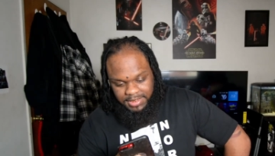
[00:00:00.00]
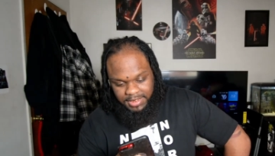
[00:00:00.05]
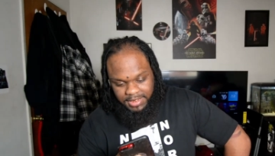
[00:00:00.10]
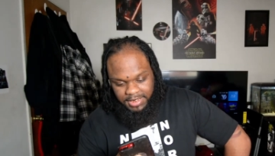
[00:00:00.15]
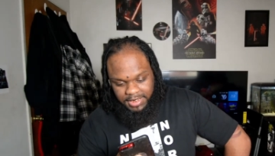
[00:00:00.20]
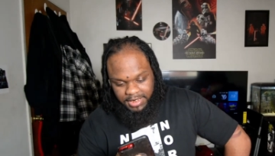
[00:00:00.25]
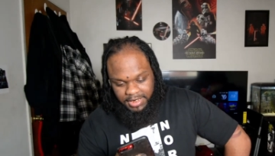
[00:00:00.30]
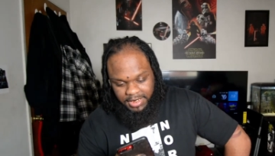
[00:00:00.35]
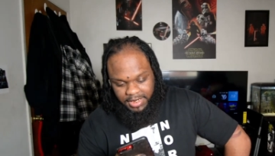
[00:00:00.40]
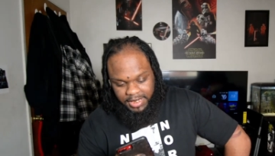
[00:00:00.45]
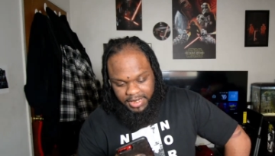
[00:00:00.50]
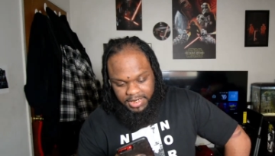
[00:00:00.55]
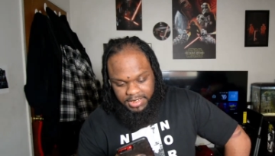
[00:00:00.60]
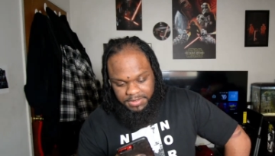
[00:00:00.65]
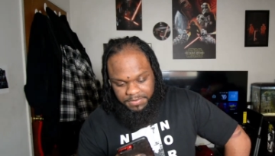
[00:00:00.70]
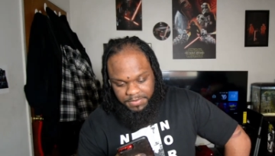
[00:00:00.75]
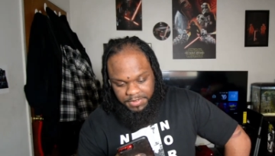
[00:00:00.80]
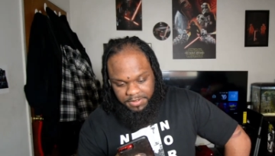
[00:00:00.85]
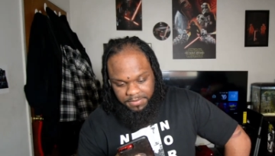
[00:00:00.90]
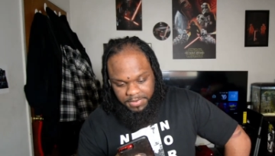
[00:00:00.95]
Then he
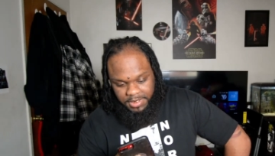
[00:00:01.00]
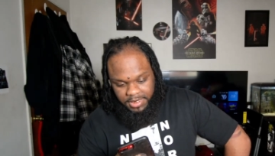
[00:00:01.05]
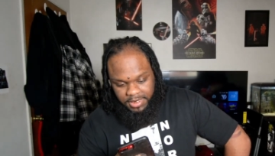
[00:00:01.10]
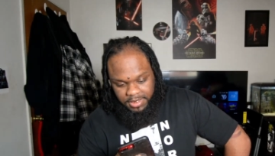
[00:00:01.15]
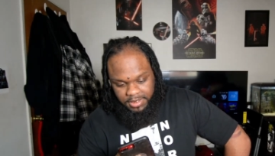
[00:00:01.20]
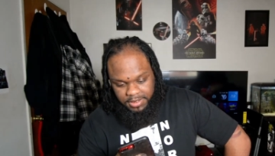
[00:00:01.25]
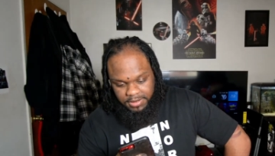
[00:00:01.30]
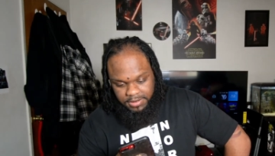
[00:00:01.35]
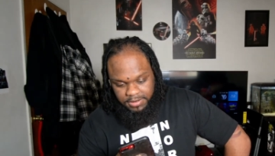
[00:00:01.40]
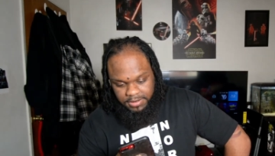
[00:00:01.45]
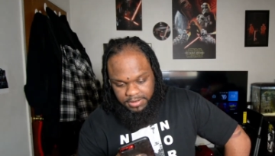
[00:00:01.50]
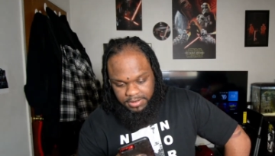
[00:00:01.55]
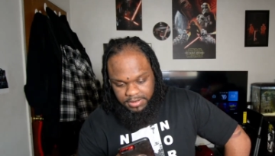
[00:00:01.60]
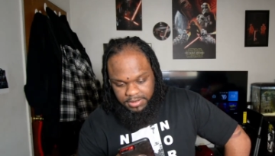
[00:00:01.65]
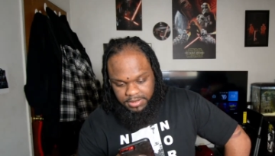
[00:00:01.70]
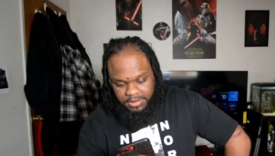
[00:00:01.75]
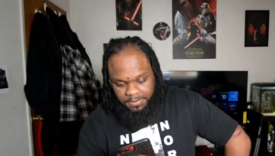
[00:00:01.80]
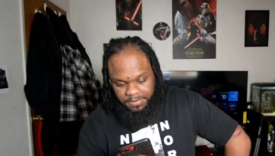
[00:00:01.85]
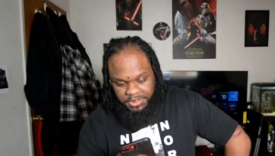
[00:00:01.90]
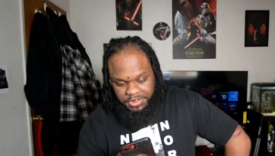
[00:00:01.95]
asked me about
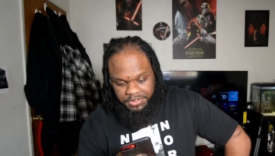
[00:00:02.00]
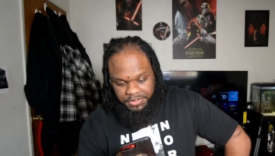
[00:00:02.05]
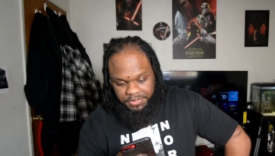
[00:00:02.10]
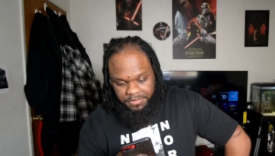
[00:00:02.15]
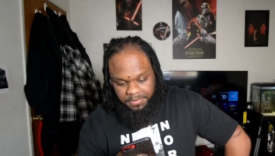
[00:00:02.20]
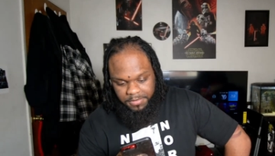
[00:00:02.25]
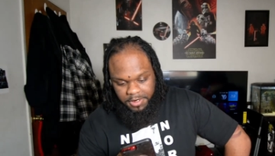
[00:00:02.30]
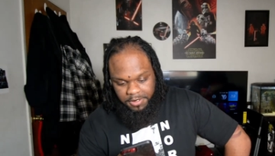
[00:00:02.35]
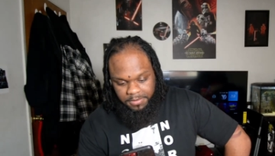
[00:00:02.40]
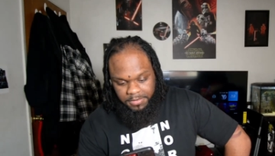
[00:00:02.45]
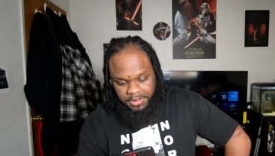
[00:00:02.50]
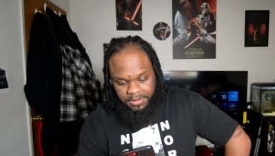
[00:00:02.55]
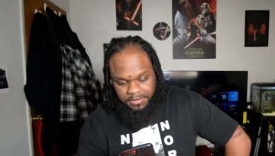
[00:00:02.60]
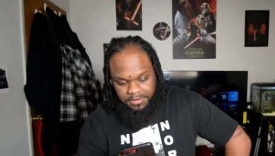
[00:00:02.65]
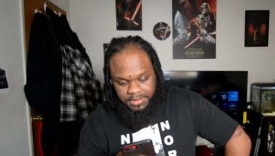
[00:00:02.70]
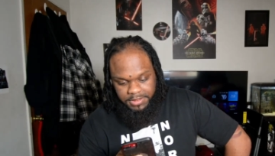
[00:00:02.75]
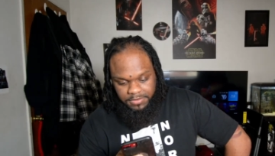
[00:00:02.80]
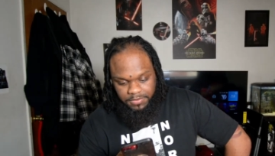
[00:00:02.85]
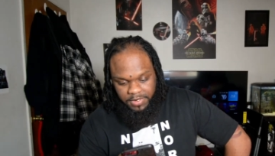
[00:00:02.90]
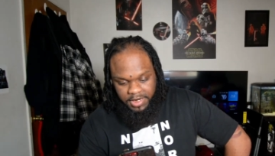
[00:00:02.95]
a picture of
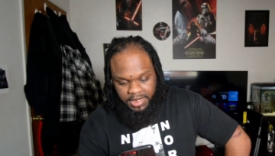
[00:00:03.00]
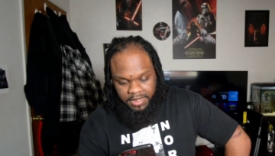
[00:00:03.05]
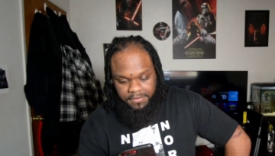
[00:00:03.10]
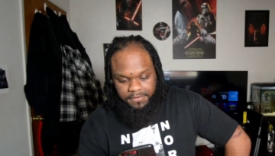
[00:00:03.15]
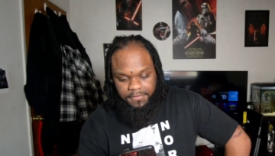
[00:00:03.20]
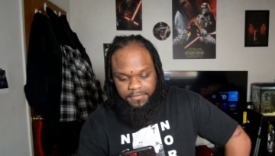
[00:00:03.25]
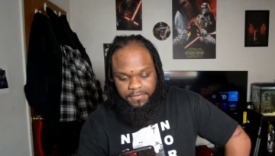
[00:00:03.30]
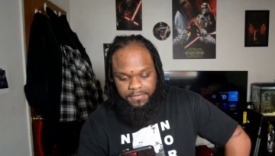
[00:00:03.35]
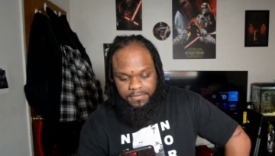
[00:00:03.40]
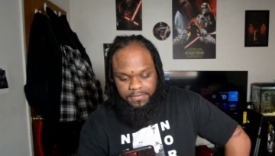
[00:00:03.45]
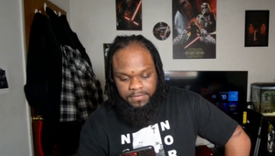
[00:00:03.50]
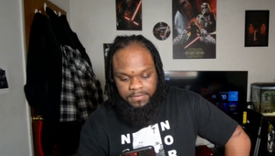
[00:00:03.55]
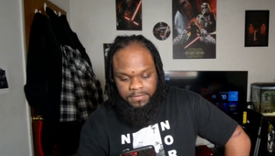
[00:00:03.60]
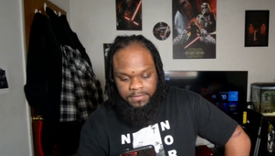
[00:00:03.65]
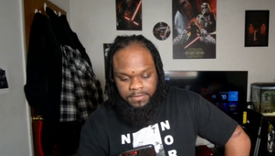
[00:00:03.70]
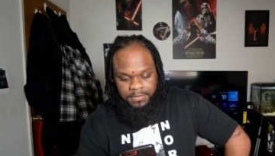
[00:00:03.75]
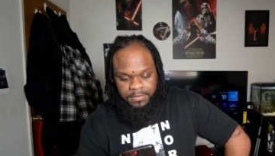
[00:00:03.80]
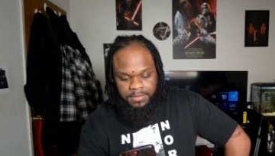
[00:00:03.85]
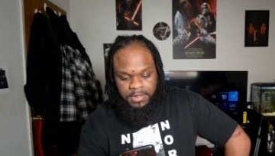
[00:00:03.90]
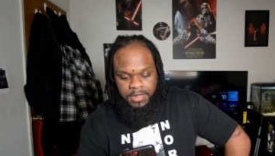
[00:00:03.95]
Momo, his wife,
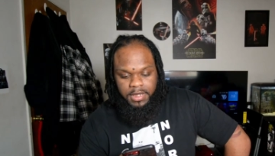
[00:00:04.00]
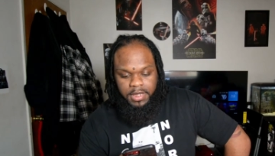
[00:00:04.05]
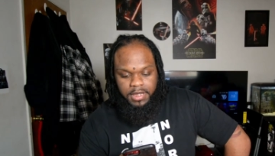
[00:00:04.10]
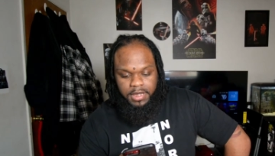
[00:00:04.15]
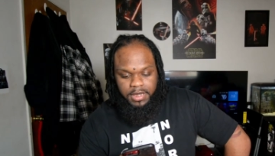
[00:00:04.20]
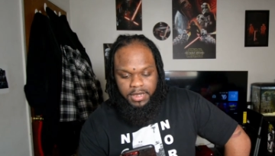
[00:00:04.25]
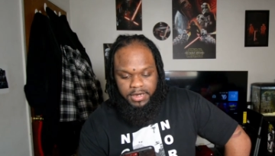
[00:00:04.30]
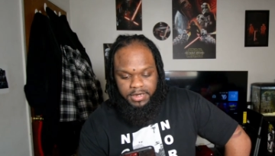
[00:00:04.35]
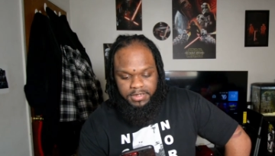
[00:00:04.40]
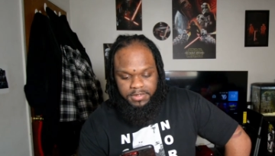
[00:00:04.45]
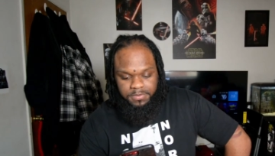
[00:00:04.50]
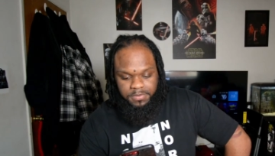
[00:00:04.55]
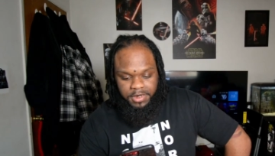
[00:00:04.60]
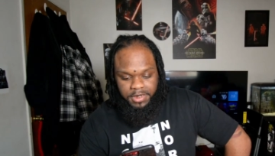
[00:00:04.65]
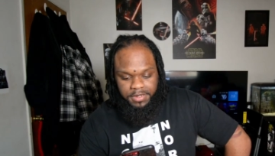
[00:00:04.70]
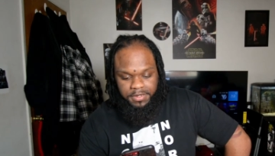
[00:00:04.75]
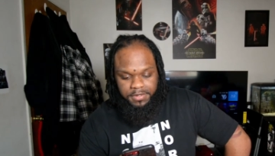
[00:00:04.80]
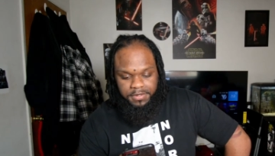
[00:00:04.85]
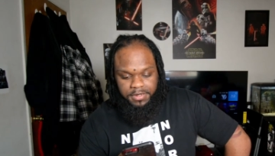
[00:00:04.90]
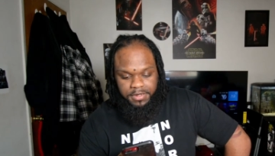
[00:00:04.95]
and his
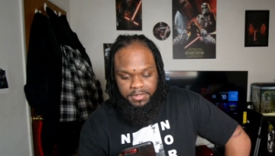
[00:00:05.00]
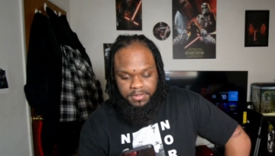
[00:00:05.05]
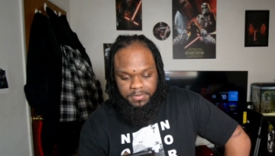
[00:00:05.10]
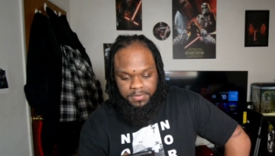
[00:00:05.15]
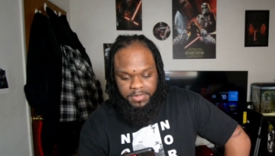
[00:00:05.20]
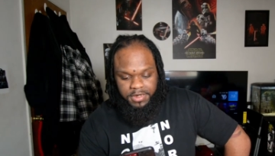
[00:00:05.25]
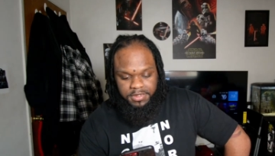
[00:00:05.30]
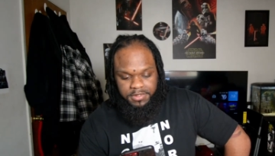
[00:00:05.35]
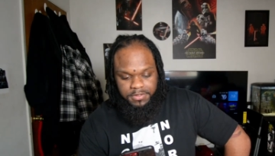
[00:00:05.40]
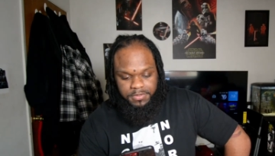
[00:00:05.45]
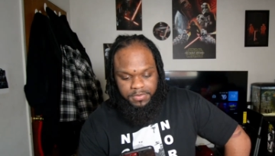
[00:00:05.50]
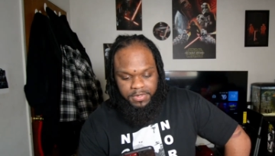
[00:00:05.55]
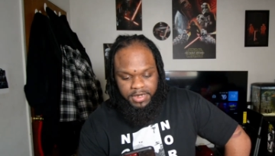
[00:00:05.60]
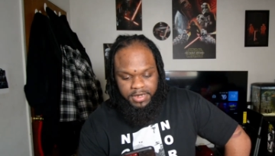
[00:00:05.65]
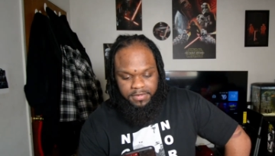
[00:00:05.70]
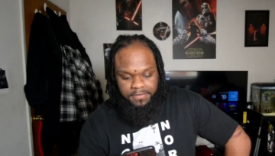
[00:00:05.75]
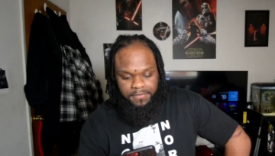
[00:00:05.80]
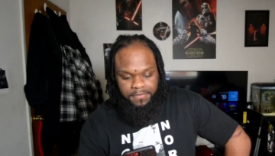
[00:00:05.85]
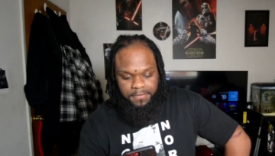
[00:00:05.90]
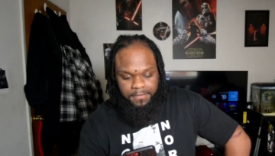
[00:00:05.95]
brother, and his brother's
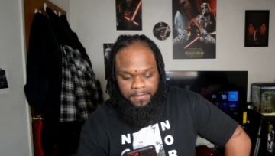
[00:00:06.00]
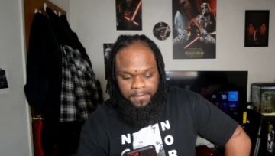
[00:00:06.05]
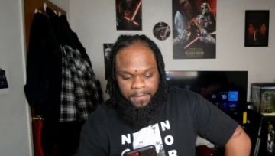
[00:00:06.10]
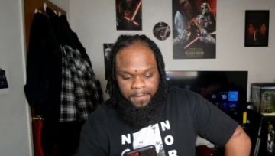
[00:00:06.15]
wife.